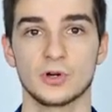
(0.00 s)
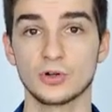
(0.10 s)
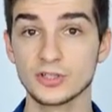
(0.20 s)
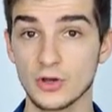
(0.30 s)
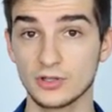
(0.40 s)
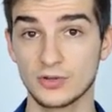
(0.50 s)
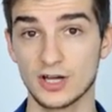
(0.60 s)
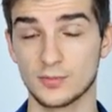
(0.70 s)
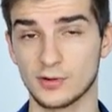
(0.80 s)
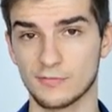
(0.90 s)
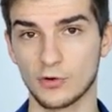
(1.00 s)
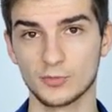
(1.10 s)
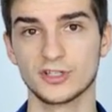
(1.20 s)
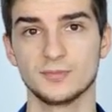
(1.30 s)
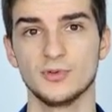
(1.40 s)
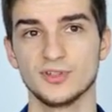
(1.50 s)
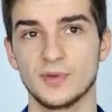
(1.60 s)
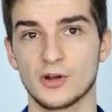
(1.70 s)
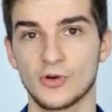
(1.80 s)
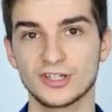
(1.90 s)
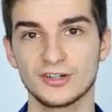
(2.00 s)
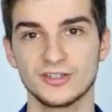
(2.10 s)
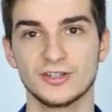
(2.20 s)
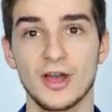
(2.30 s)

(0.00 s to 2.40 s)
You're also going to get a performance boost, but the question is,